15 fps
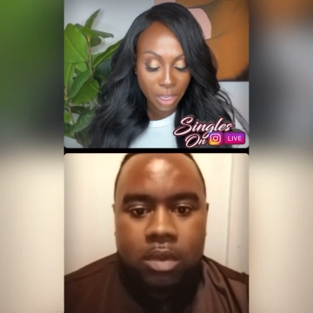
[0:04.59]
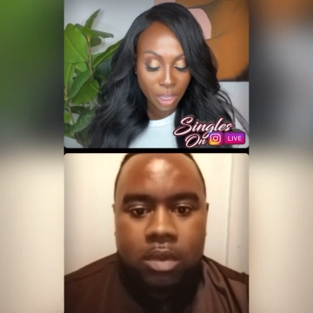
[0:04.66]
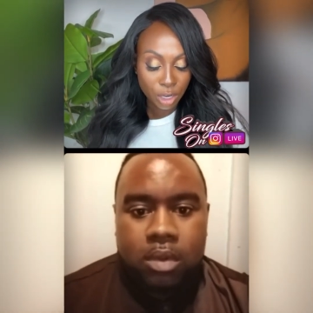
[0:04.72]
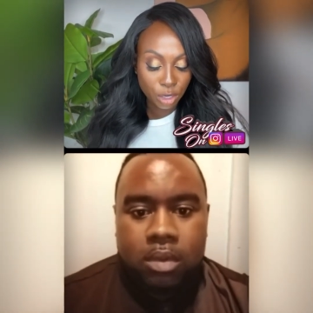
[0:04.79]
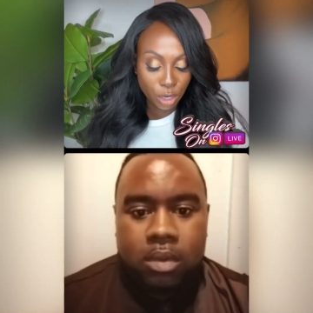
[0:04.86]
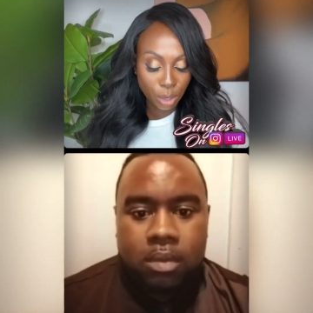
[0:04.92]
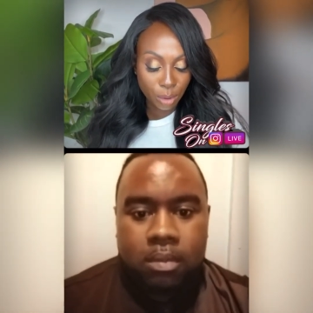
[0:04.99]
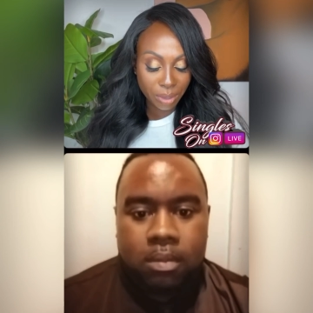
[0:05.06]

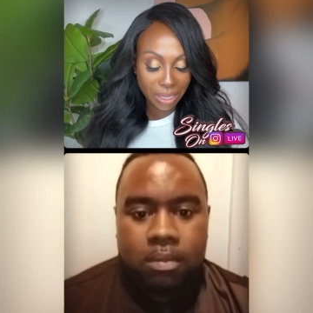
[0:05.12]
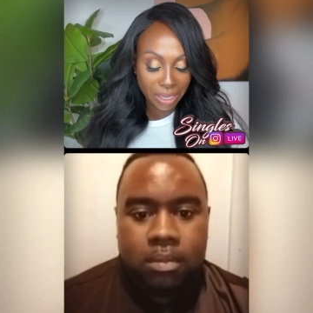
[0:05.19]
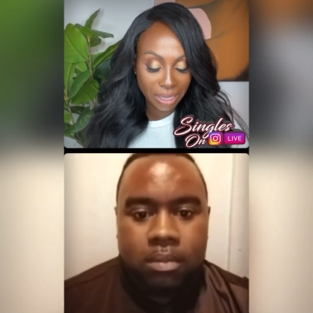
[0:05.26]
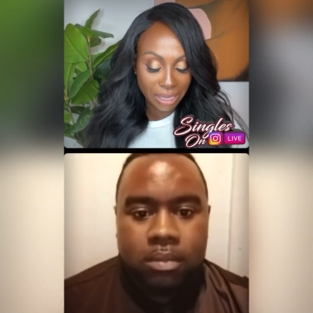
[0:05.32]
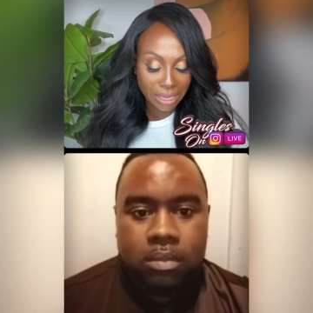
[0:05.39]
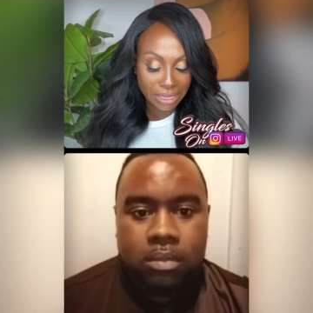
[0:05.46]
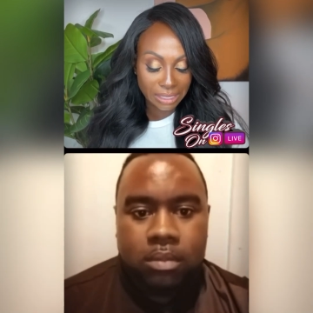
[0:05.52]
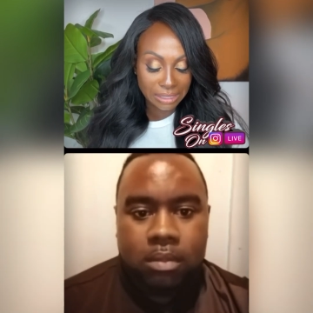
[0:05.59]
Speaker 1: no
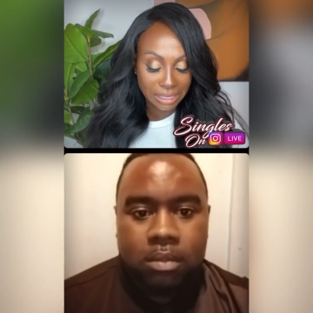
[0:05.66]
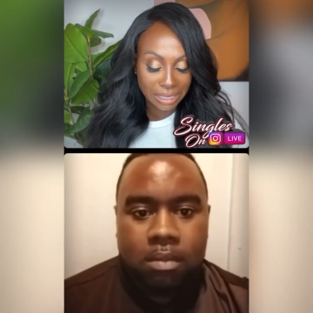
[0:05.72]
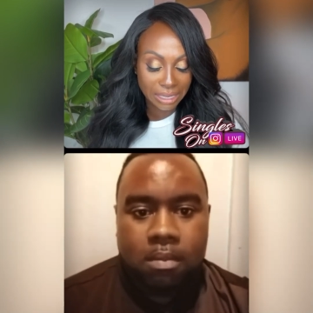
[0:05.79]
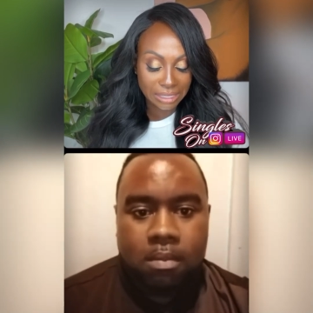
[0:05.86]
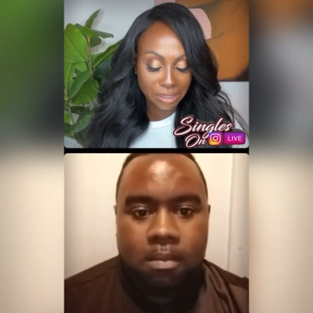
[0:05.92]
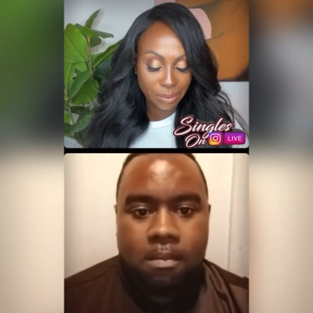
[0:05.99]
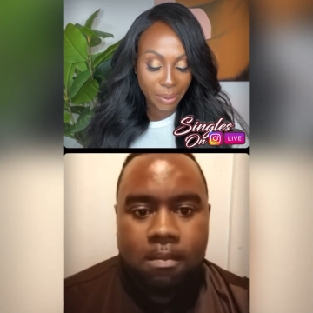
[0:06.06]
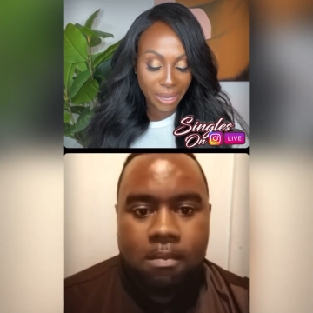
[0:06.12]
kids, and
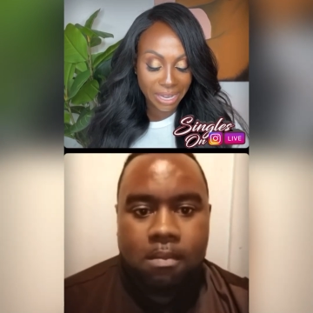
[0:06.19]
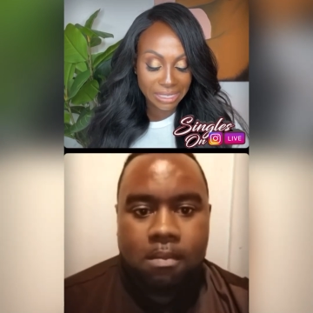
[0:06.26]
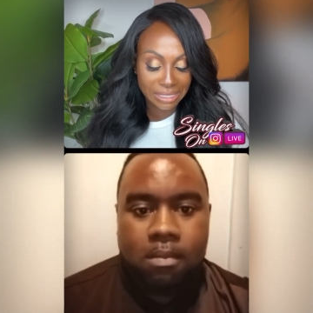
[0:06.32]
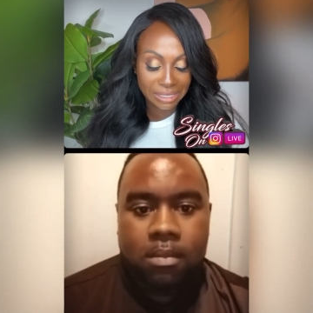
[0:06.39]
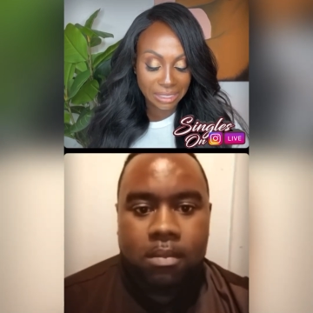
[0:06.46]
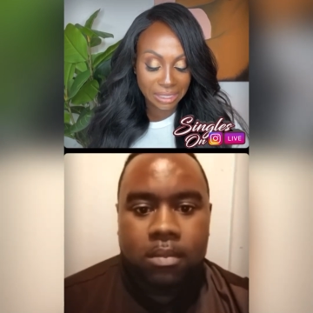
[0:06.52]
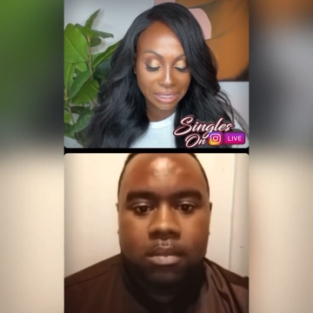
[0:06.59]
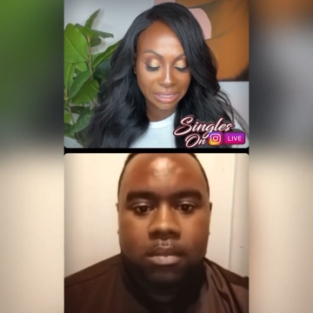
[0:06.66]
he's a
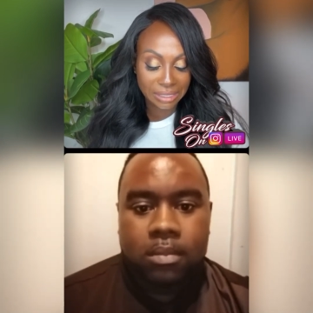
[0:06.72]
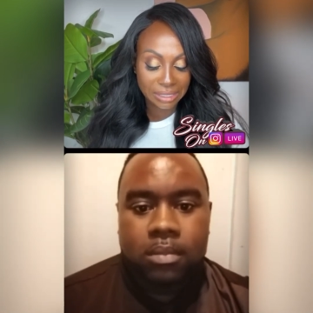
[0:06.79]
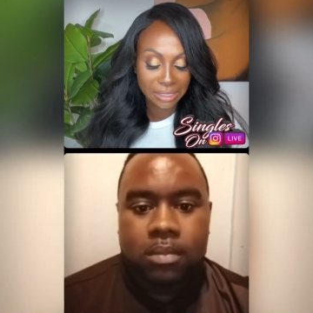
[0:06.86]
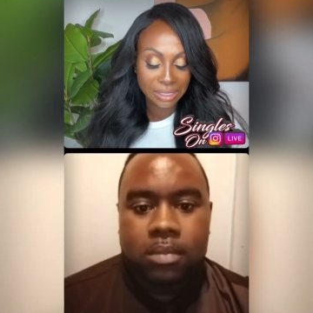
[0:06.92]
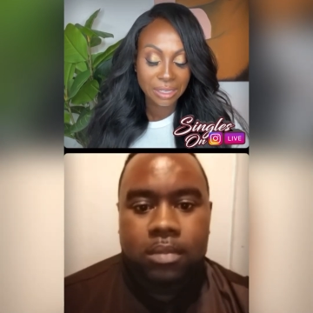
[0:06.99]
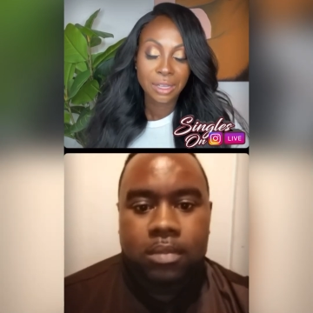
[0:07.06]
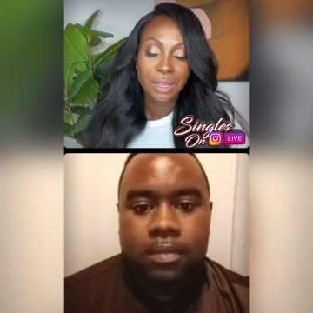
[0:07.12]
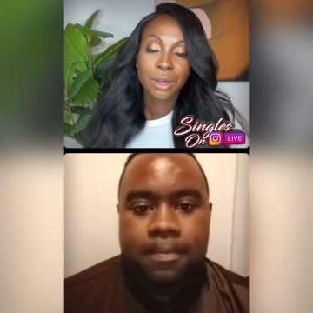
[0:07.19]
Pisces.
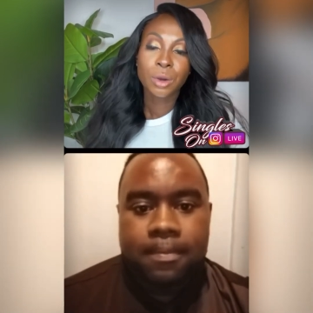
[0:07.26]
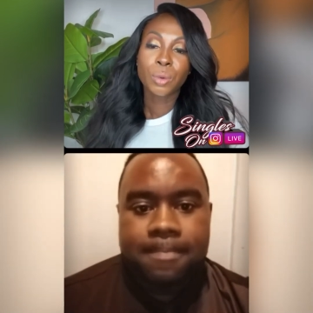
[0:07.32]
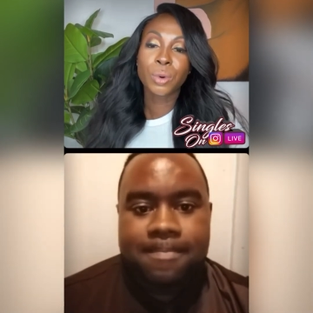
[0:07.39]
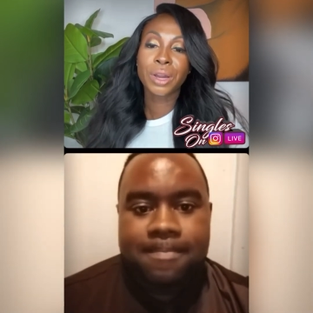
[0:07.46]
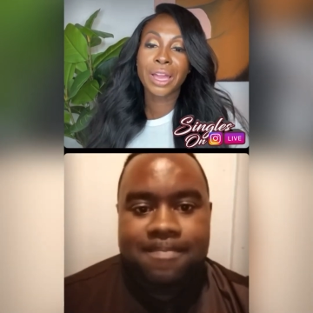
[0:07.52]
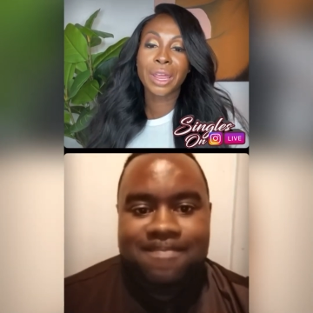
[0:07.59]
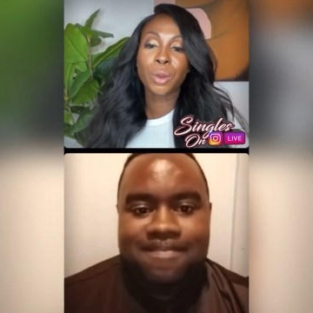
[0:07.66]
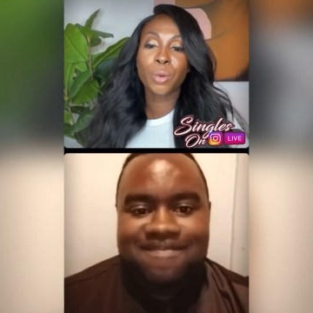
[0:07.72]
What
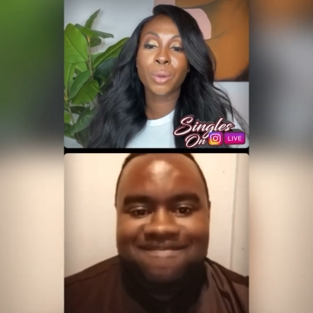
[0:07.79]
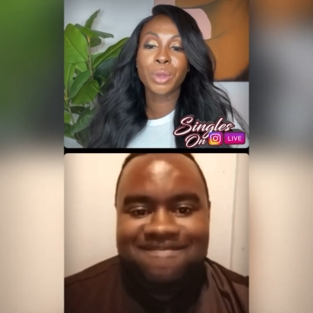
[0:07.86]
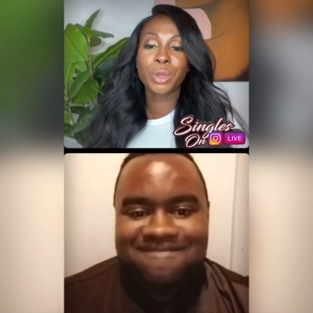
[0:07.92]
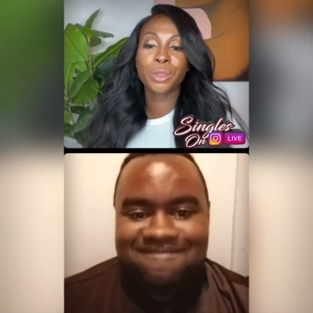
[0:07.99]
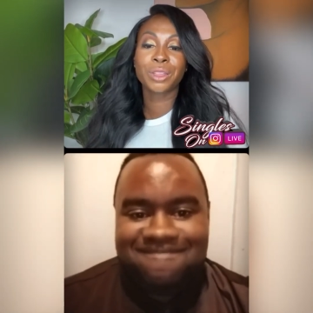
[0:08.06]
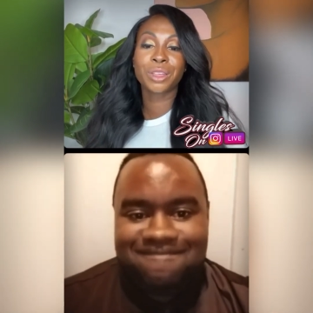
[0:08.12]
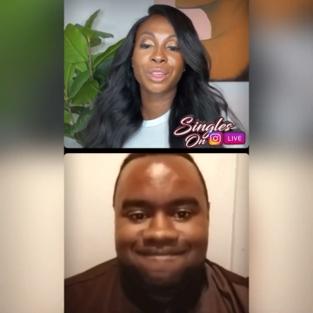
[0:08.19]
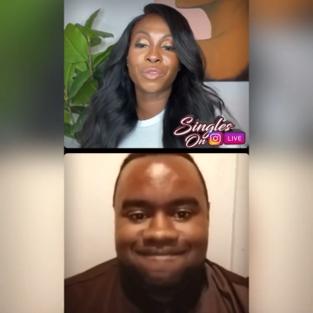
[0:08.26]
kind of woman are you
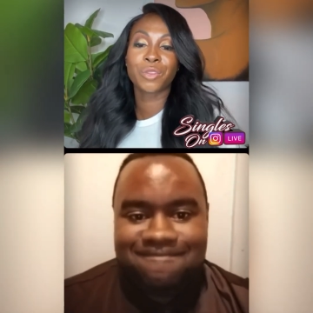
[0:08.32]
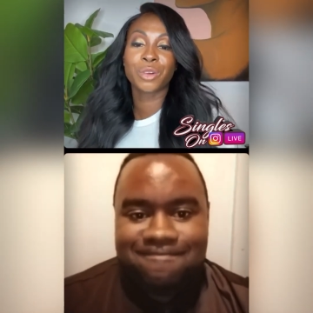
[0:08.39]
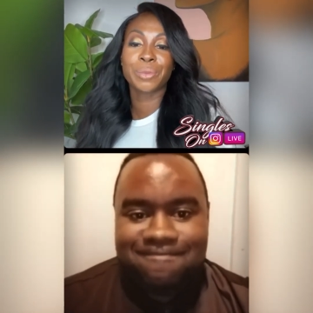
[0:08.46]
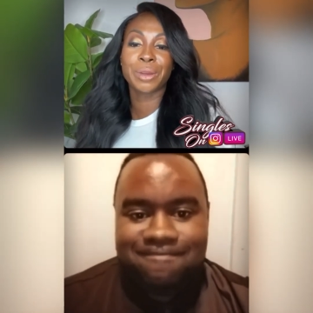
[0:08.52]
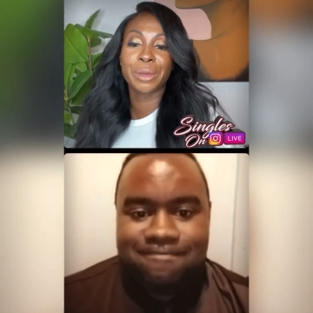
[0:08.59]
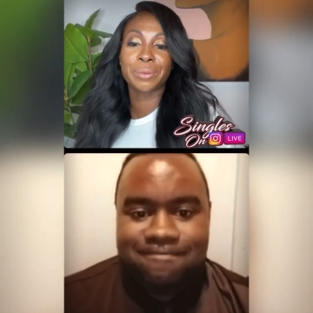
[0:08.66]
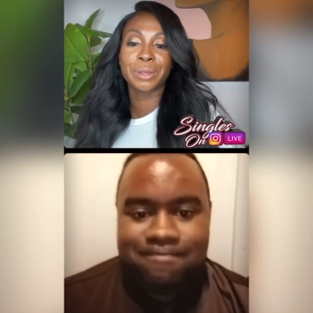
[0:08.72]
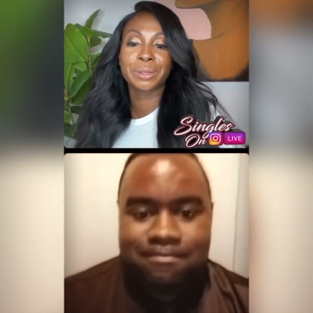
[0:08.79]
looking for,
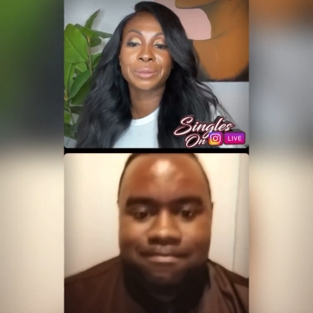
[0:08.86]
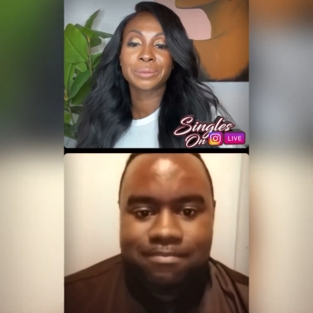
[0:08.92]
baby?